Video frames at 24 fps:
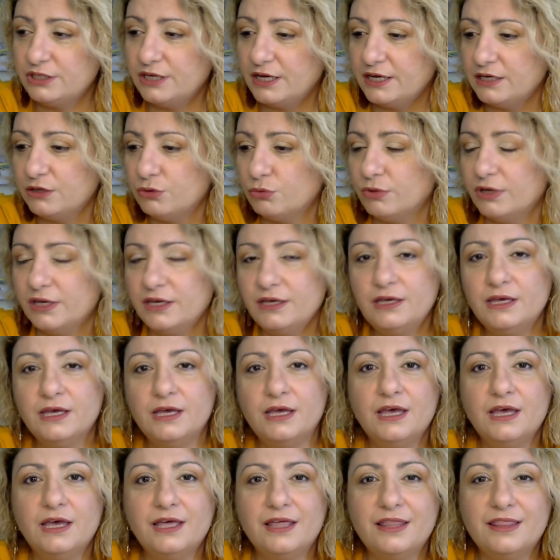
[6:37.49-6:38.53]
Anyway,
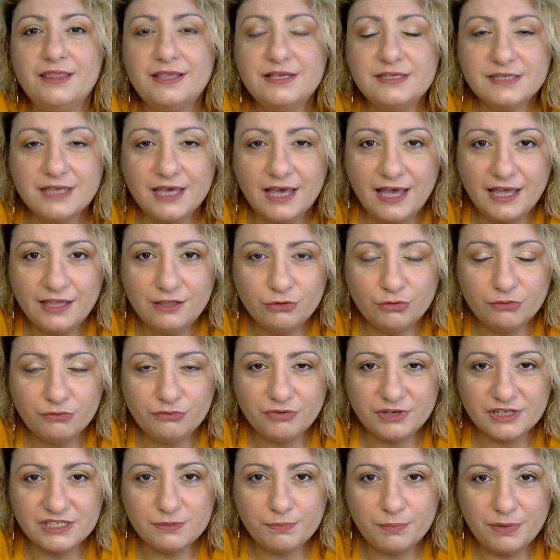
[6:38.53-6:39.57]
these kind of
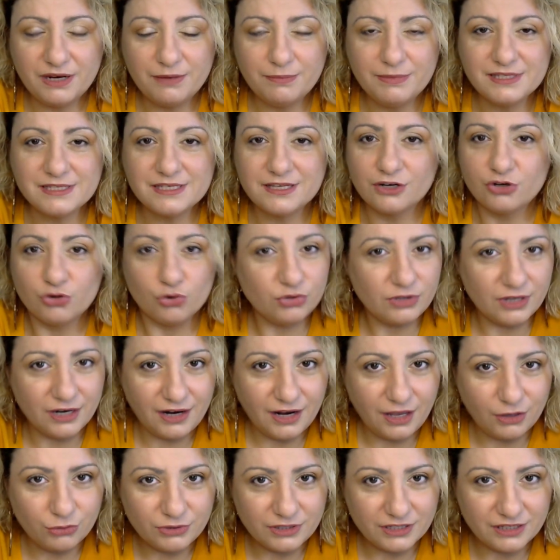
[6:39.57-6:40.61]
experiments are not
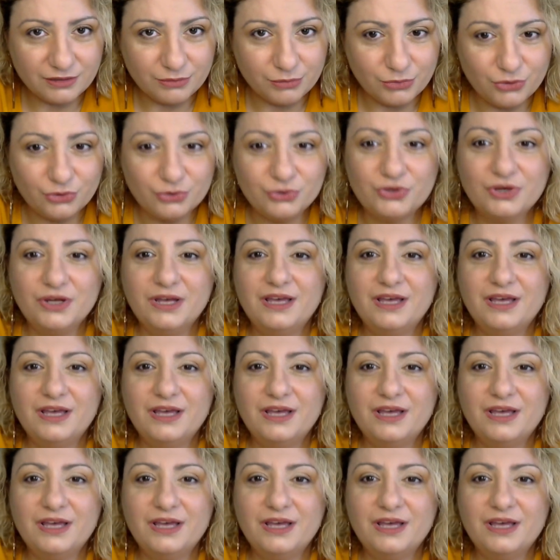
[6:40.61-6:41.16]
allowed anymore